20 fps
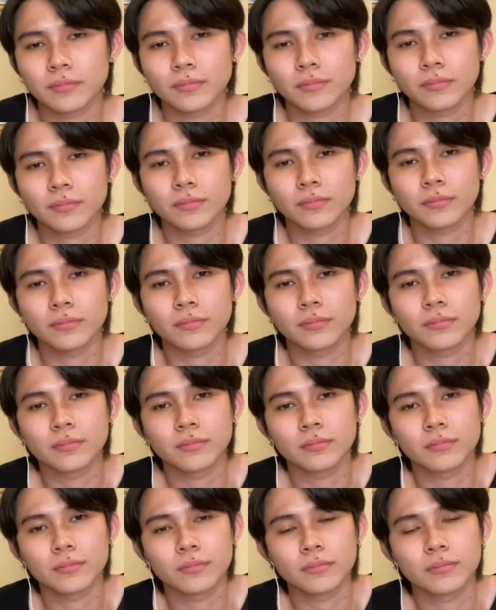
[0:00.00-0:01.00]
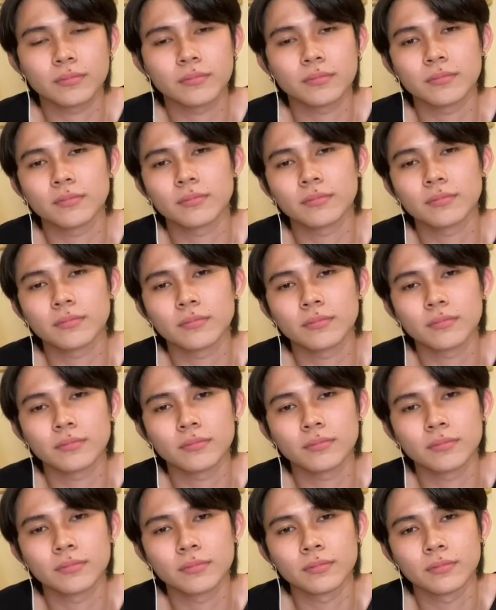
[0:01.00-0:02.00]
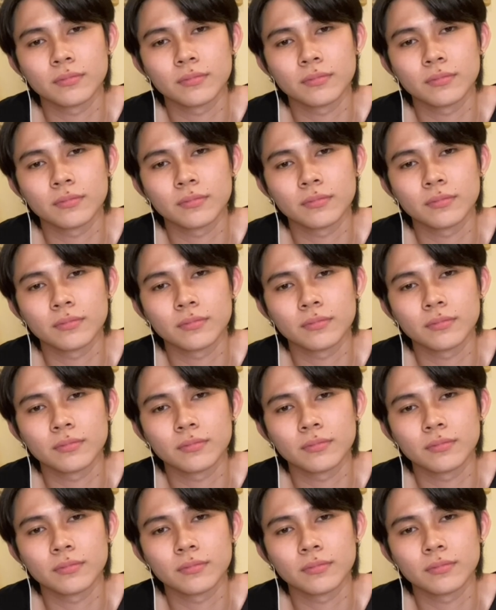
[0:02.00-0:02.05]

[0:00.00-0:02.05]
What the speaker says: The person shown says nothing.